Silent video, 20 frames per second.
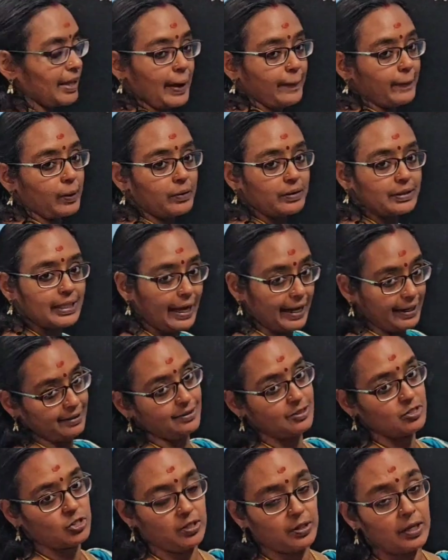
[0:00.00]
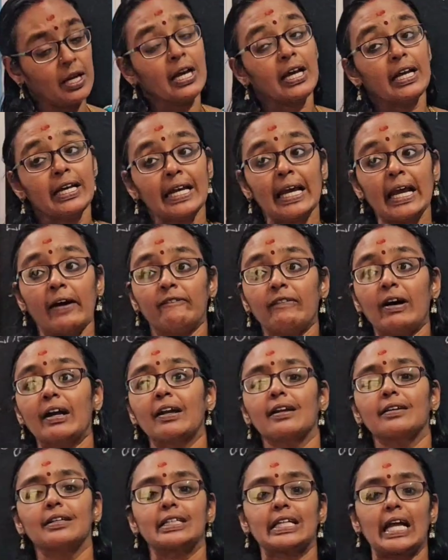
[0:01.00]
about the energy. Here, what
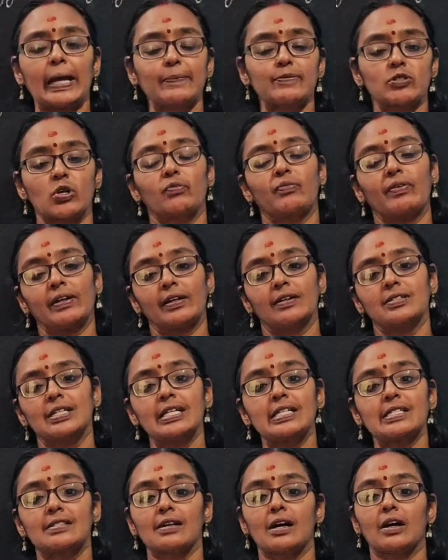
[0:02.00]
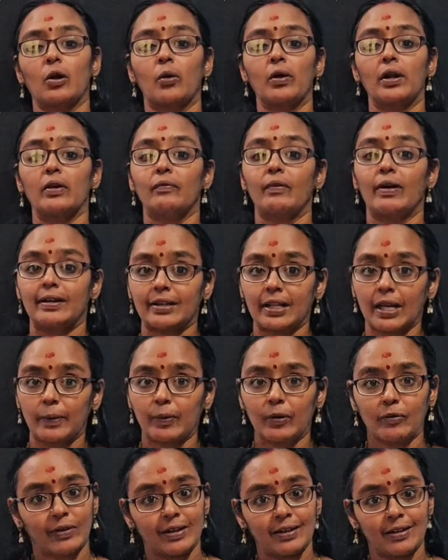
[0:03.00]
are the types of energy? Is there only one type
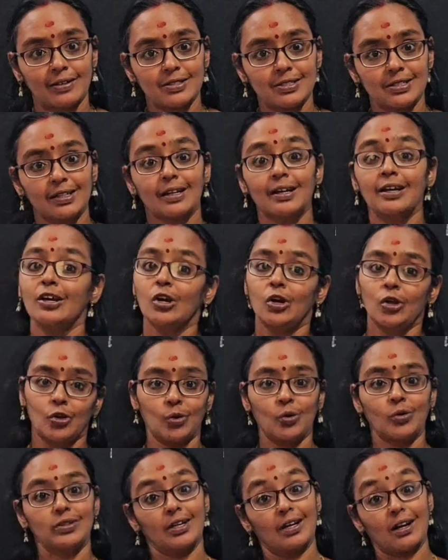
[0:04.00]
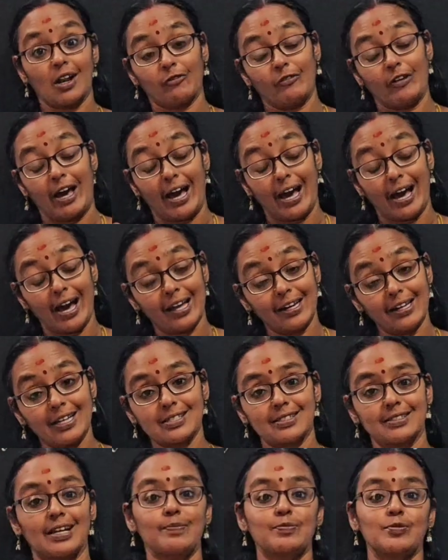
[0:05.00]
of energy? No, there are
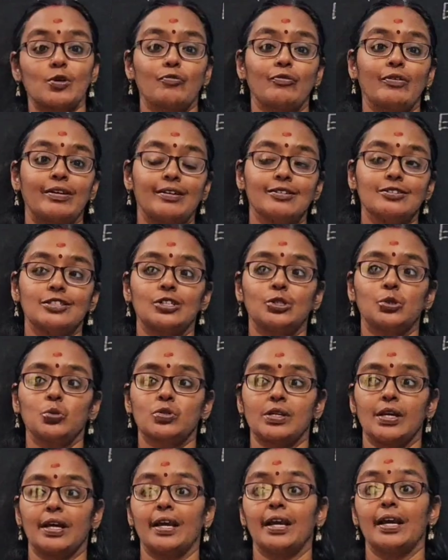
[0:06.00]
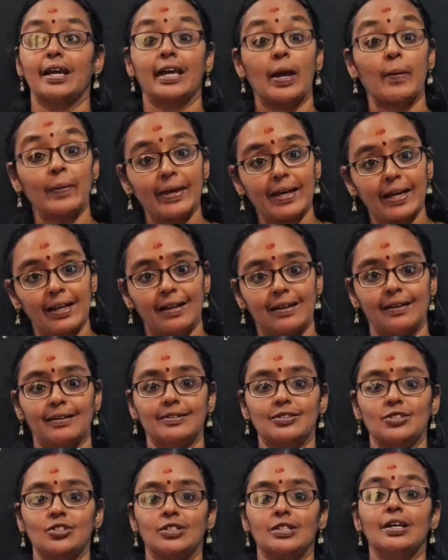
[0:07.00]
various types of energy, to say chemical
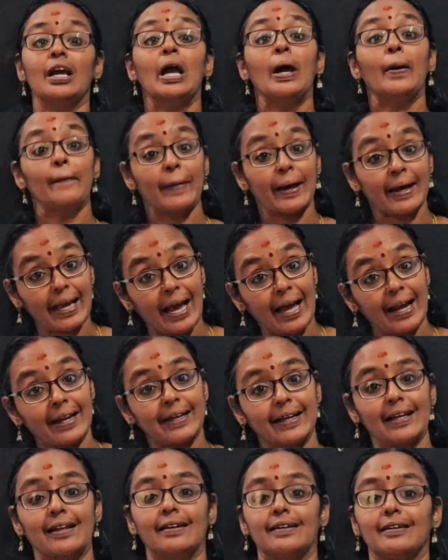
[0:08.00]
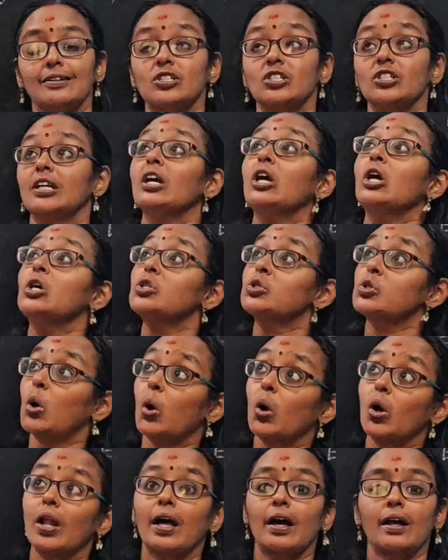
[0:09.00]
energy, mechanical energy,
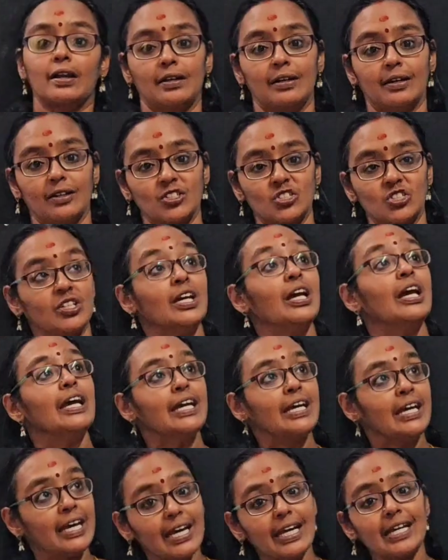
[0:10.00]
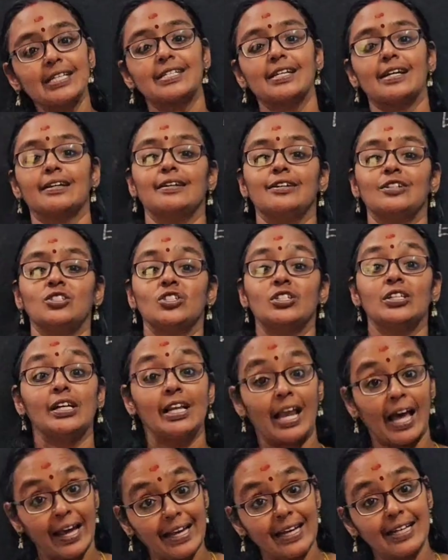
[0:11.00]
solar energy, heat energy,
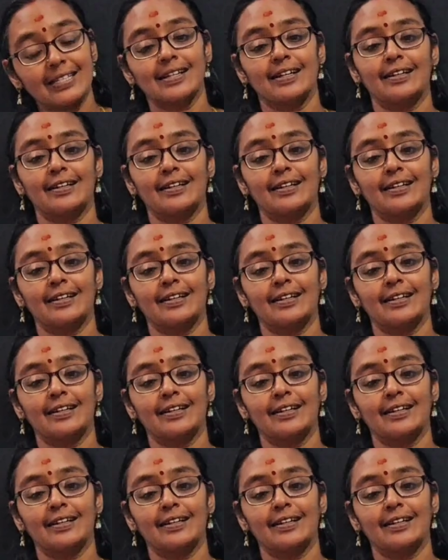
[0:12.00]
light